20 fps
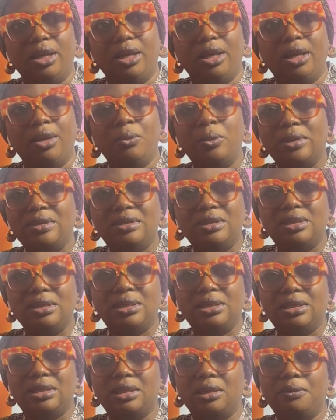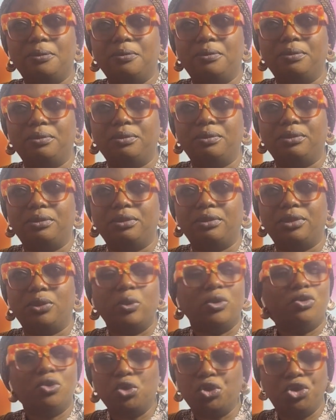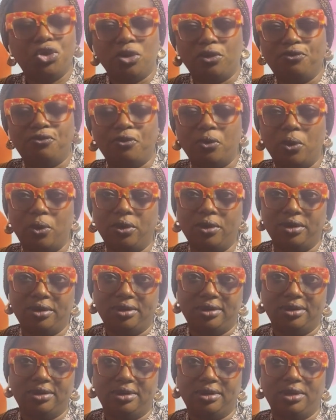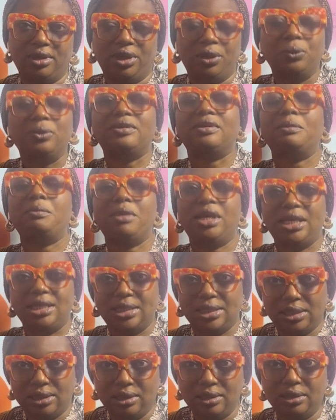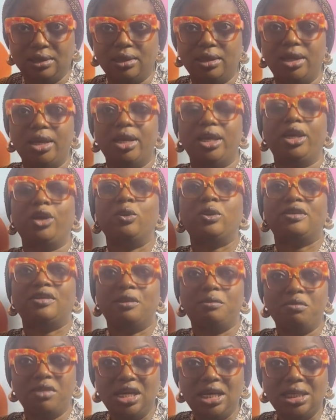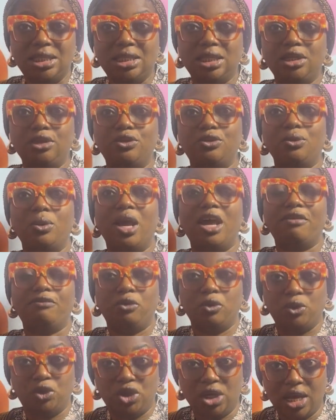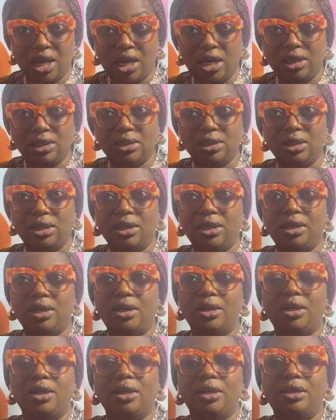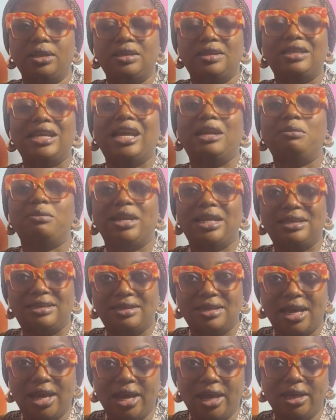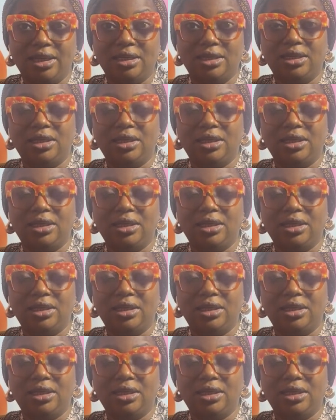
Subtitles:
It wasn't, there was no shortfall. It was amazing. It was amazing to have your child side by side,